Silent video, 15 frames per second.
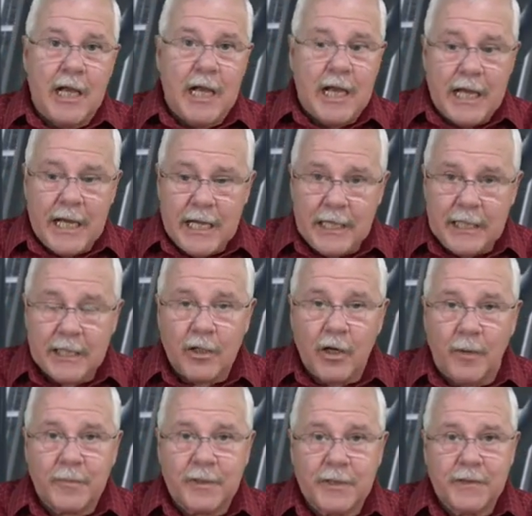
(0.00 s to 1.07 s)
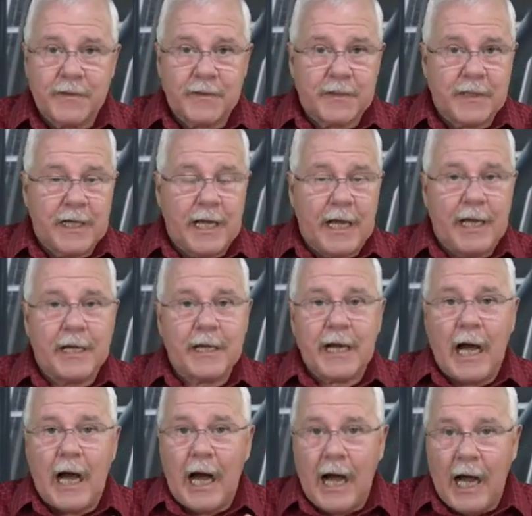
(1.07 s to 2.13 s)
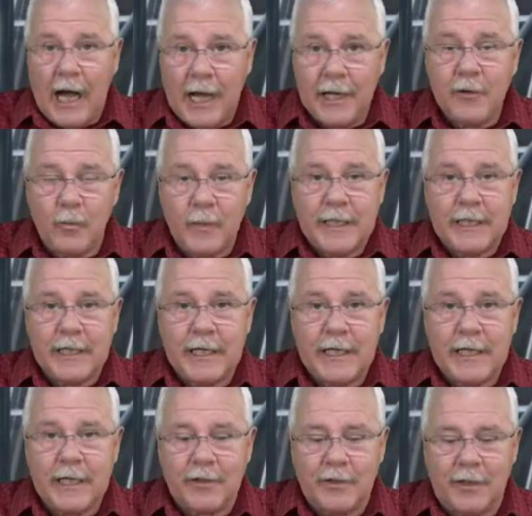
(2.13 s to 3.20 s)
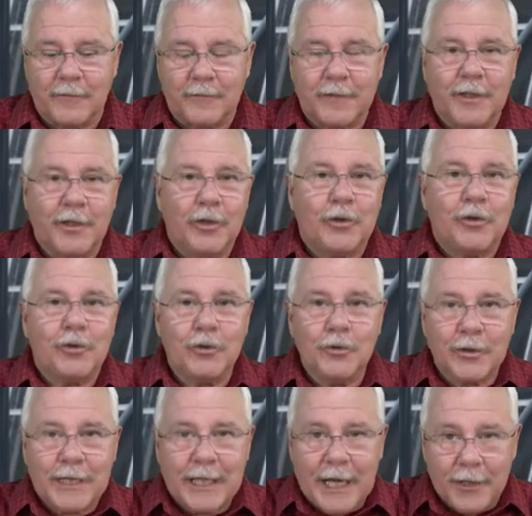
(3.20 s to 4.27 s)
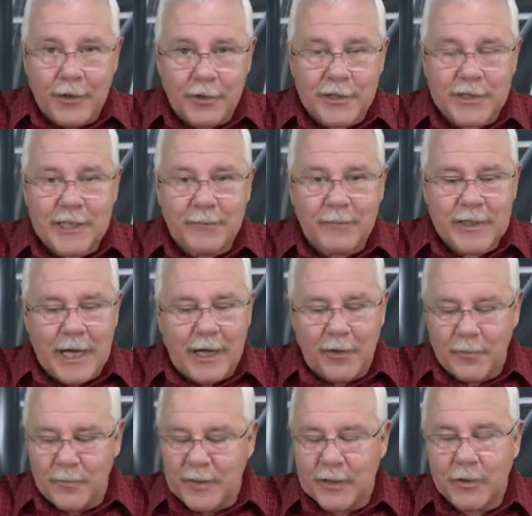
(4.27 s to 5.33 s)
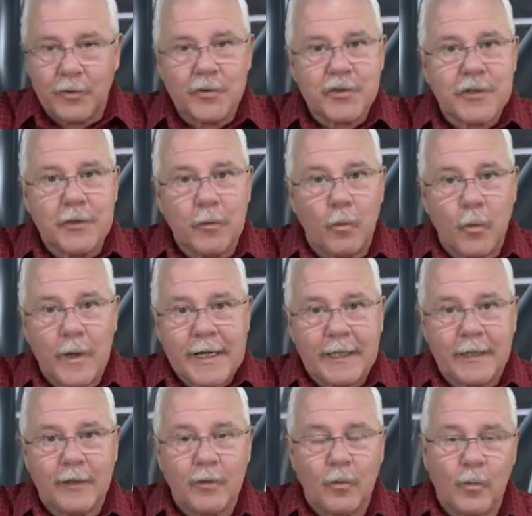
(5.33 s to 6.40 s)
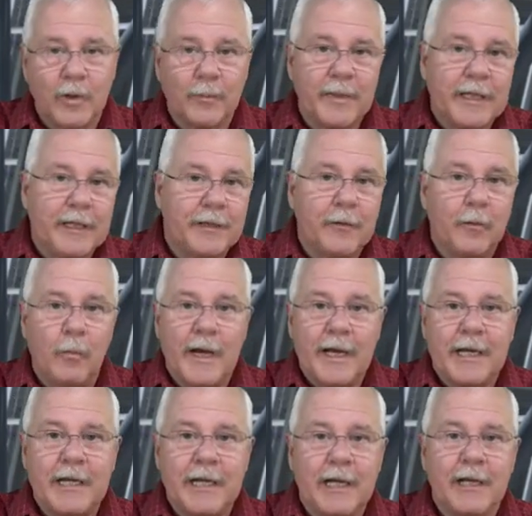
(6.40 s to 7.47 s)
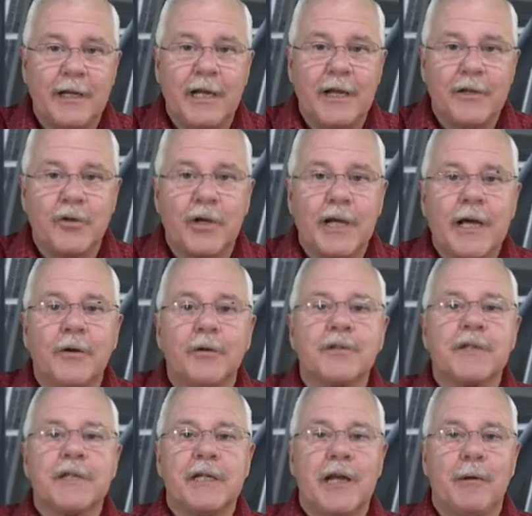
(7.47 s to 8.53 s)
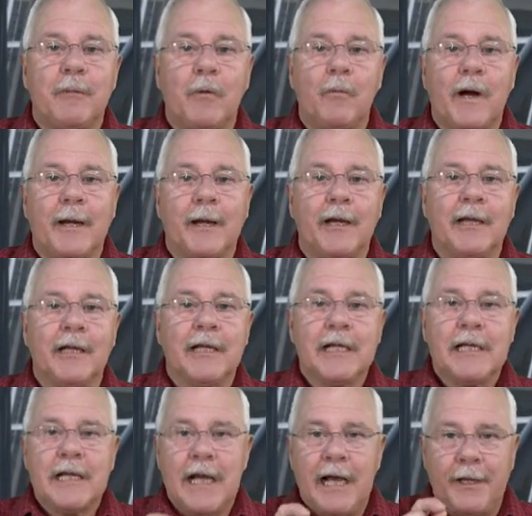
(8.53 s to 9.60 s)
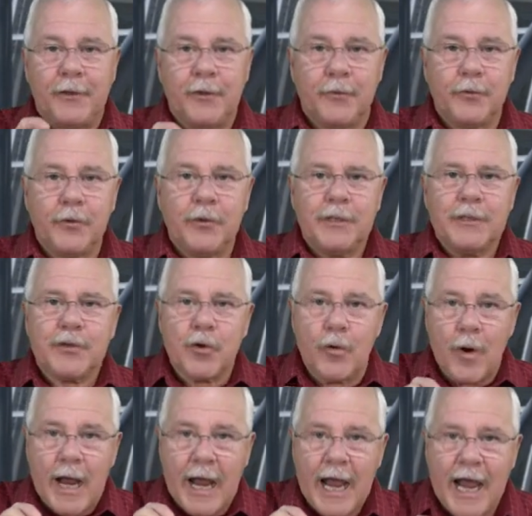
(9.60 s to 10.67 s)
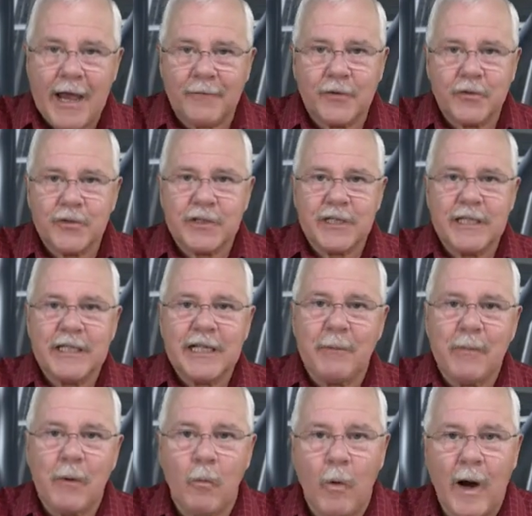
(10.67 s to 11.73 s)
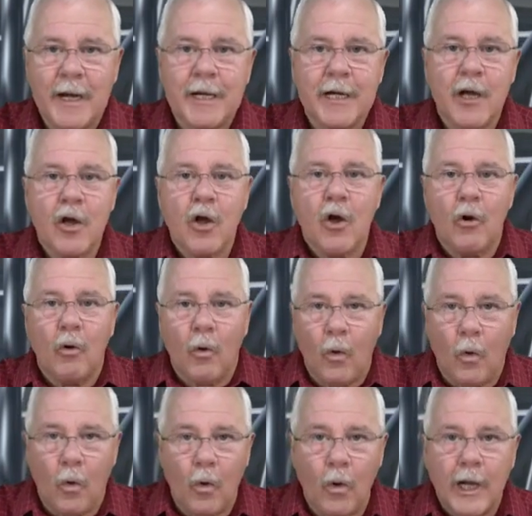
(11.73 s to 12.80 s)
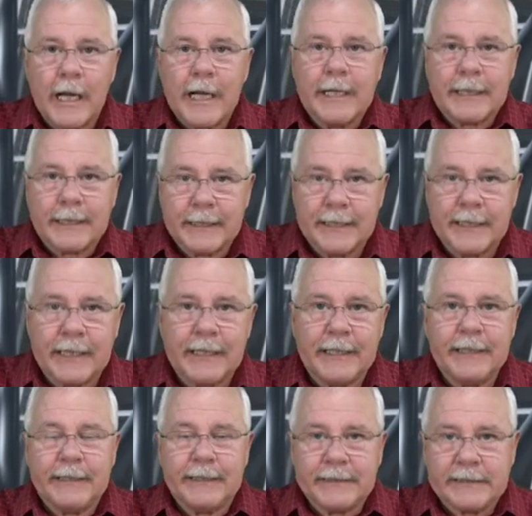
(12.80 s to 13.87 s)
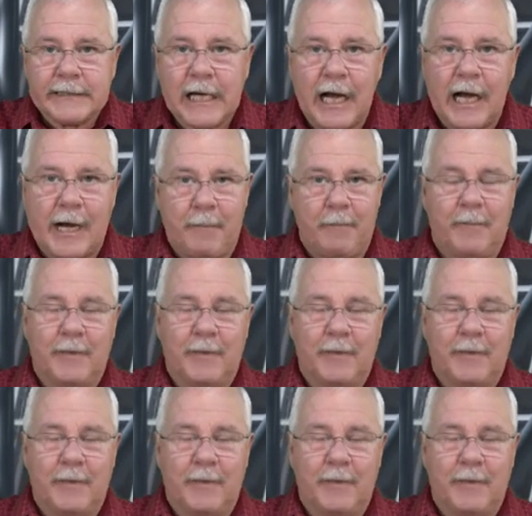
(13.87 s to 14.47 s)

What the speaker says: helicopters and high wing aircraft, you cannot step down because the wing will be in the way and you cannot see number 1. And the rule is you have to see number 1 all the time.